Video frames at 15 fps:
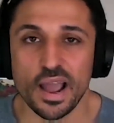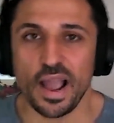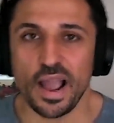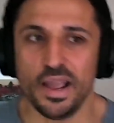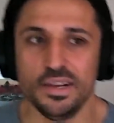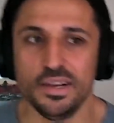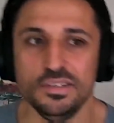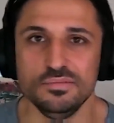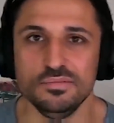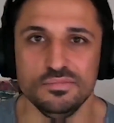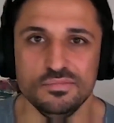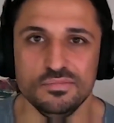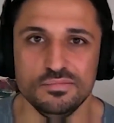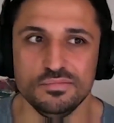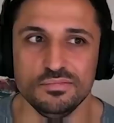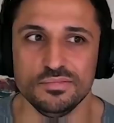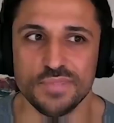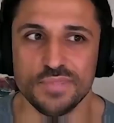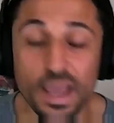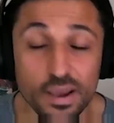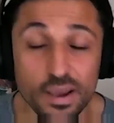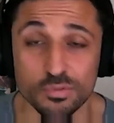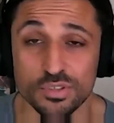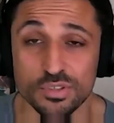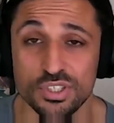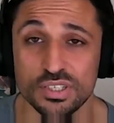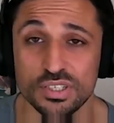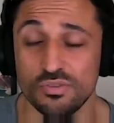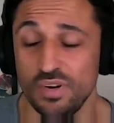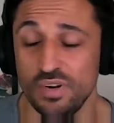and yeah it was
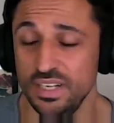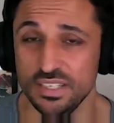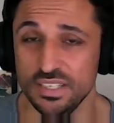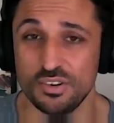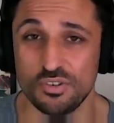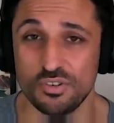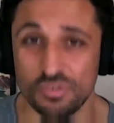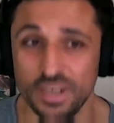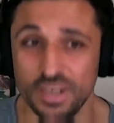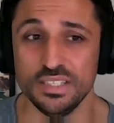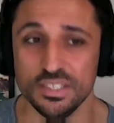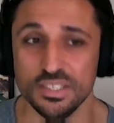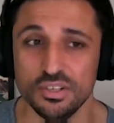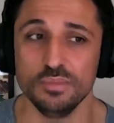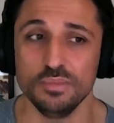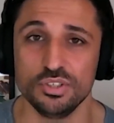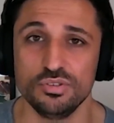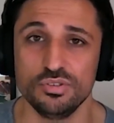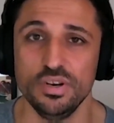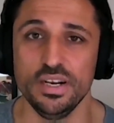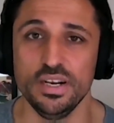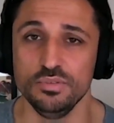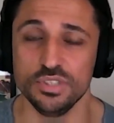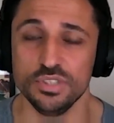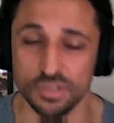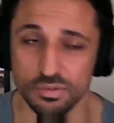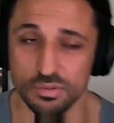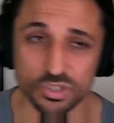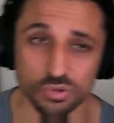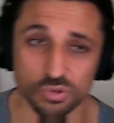just a crazy crazy time to trade it was
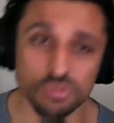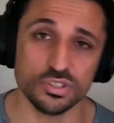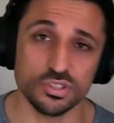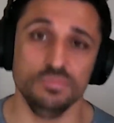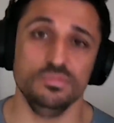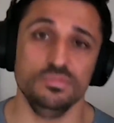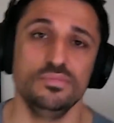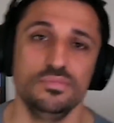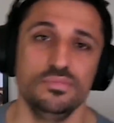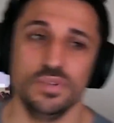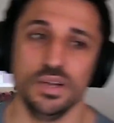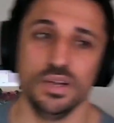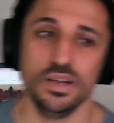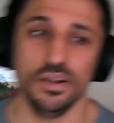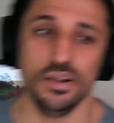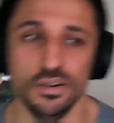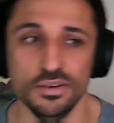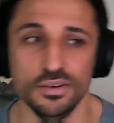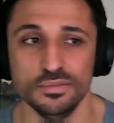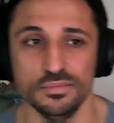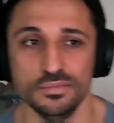it was awesome uh,